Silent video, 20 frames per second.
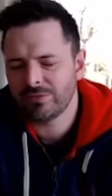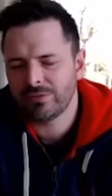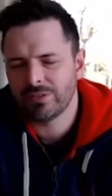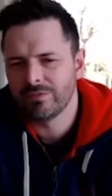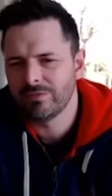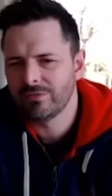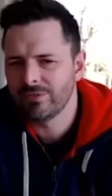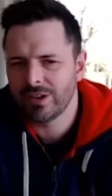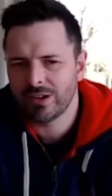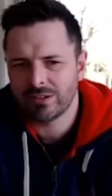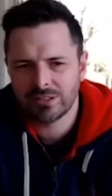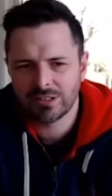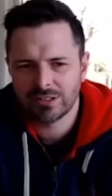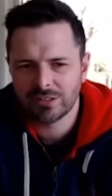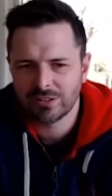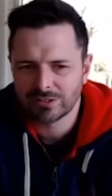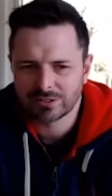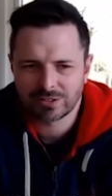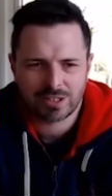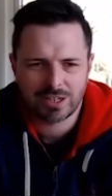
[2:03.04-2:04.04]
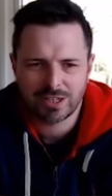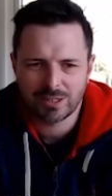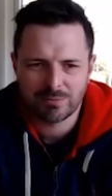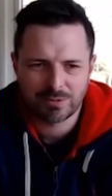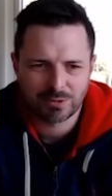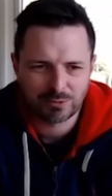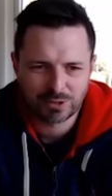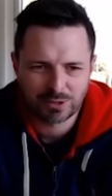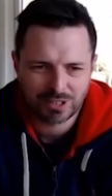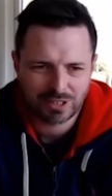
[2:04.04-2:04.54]
for a very long time in
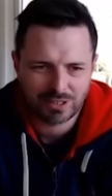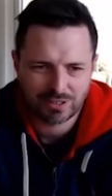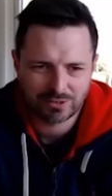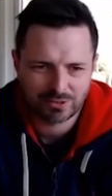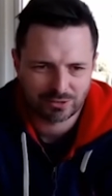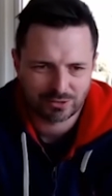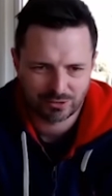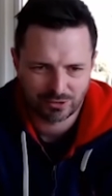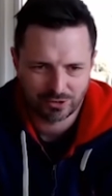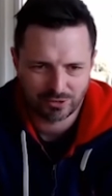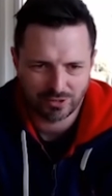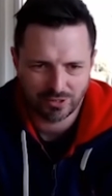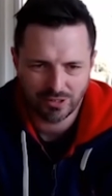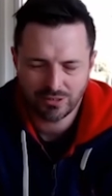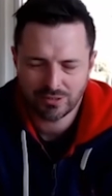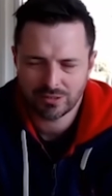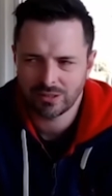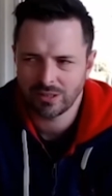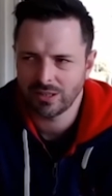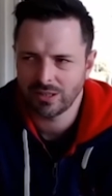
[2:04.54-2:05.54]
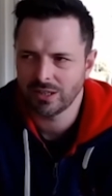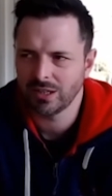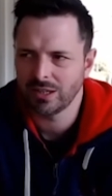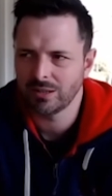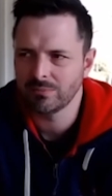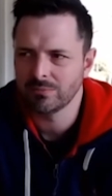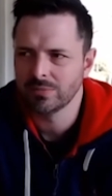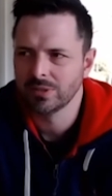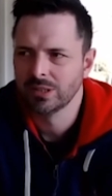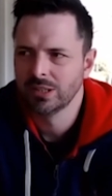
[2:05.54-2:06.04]
one guise or another.
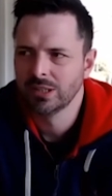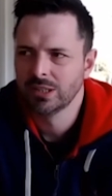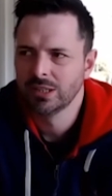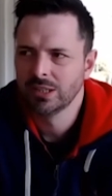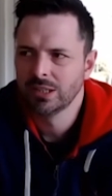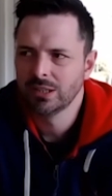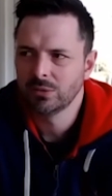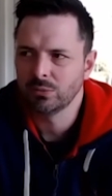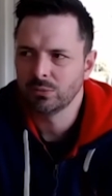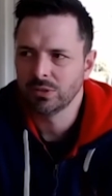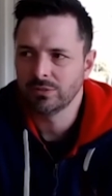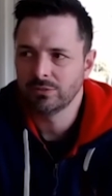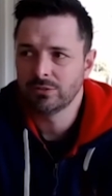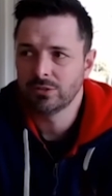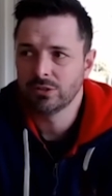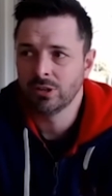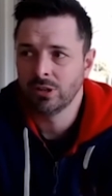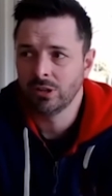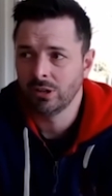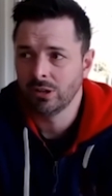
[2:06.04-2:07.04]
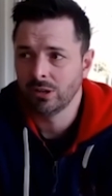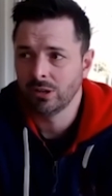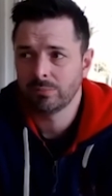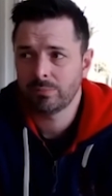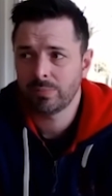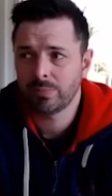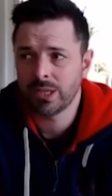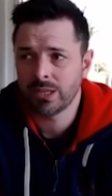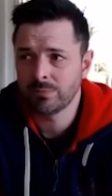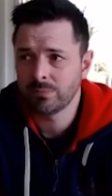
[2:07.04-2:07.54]
Um, we've got
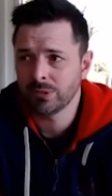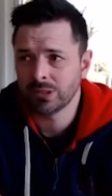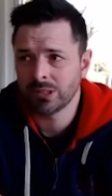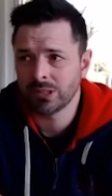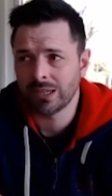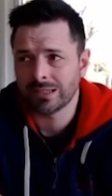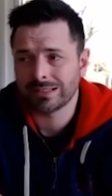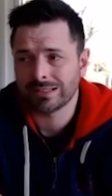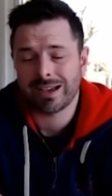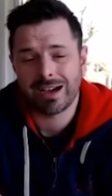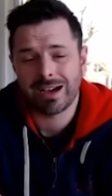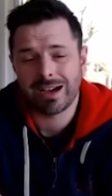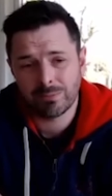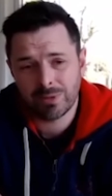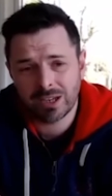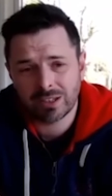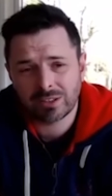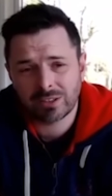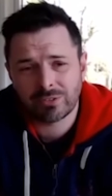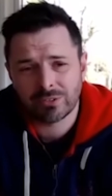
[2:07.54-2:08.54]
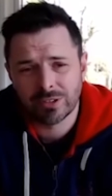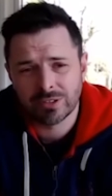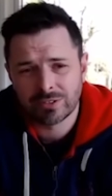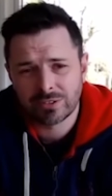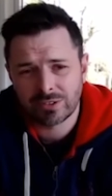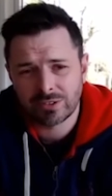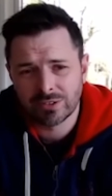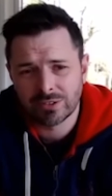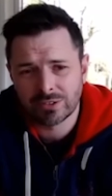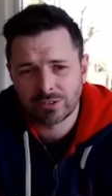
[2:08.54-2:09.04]
people like TiMax for
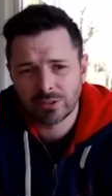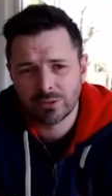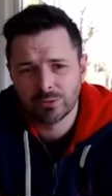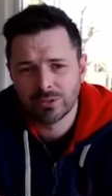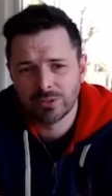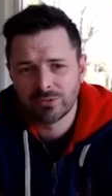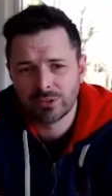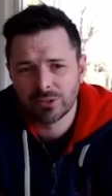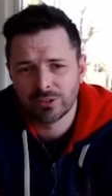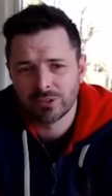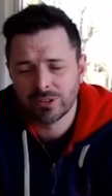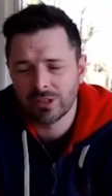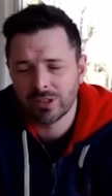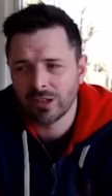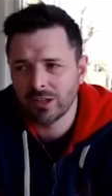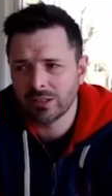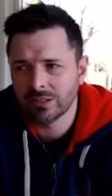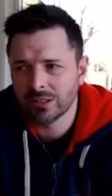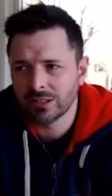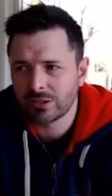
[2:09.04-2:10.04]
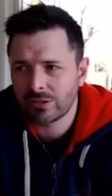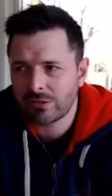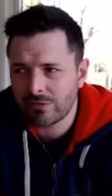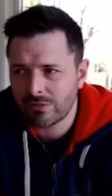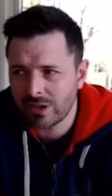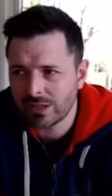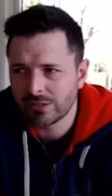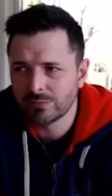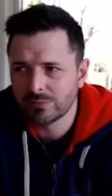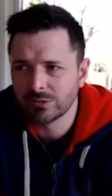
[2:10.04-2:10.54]
instance, who have done a, an
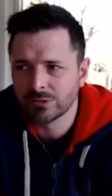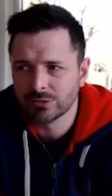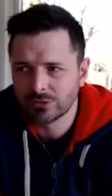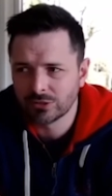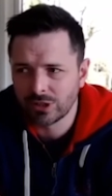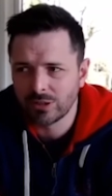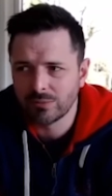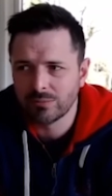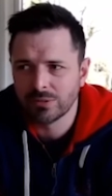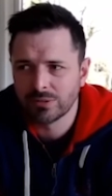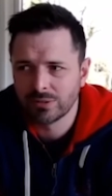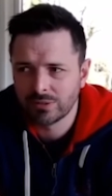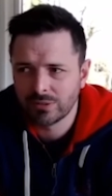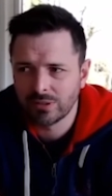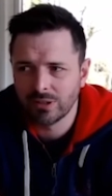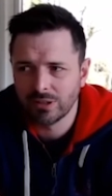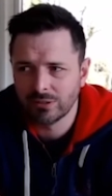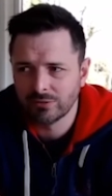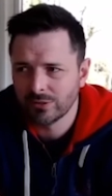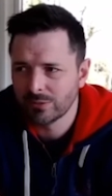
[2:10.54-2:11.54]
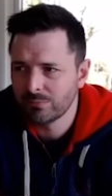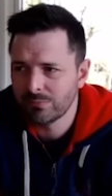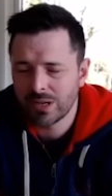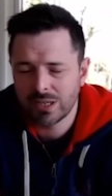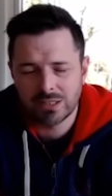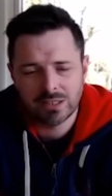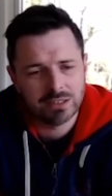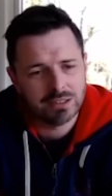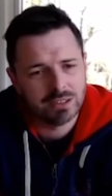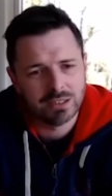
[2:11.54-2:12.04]
incredible job over
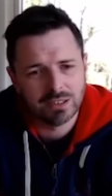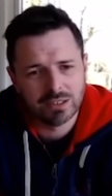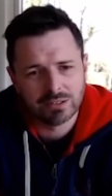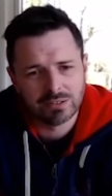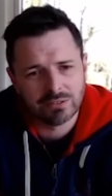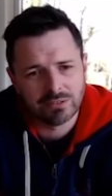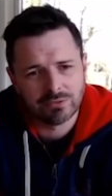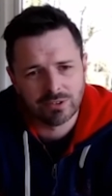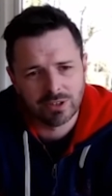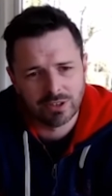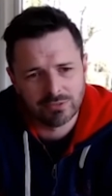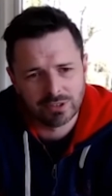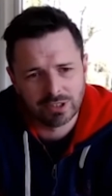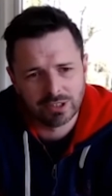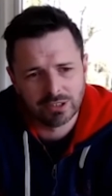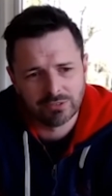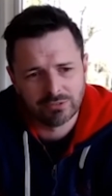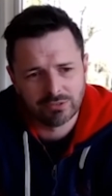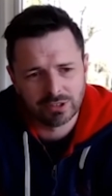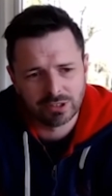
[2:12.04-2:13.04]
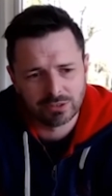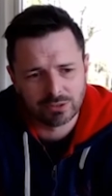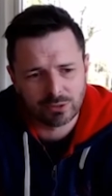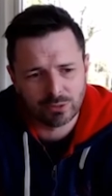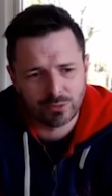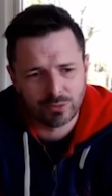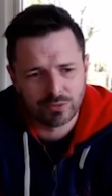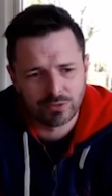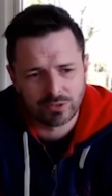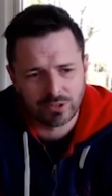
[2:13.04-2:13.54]
many years of, of, delivering
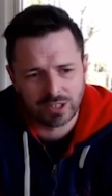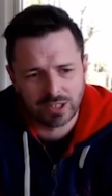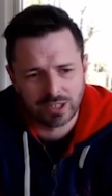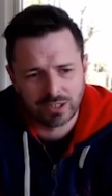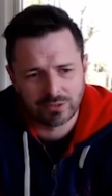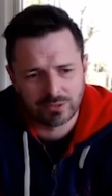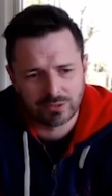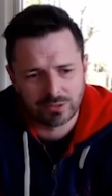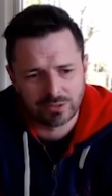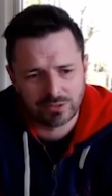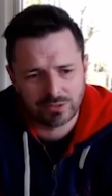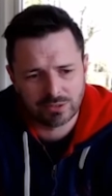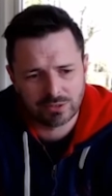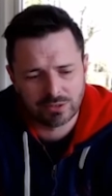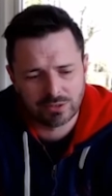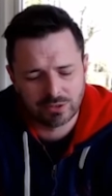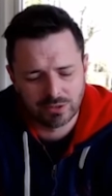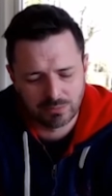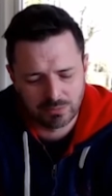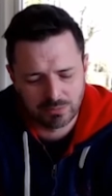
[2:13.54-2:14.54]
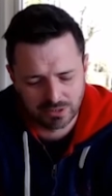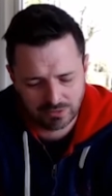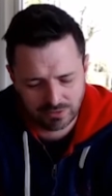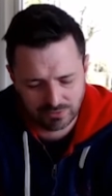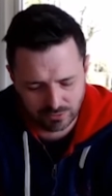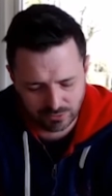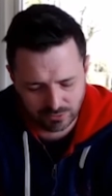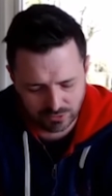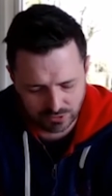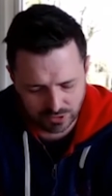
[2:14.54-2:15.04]
tools that allow us to do immersive
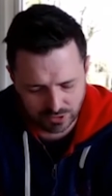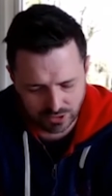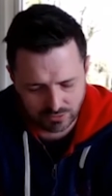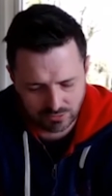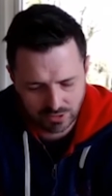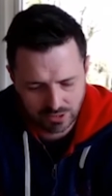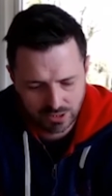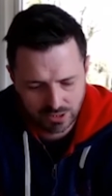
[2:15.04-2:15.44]
audio.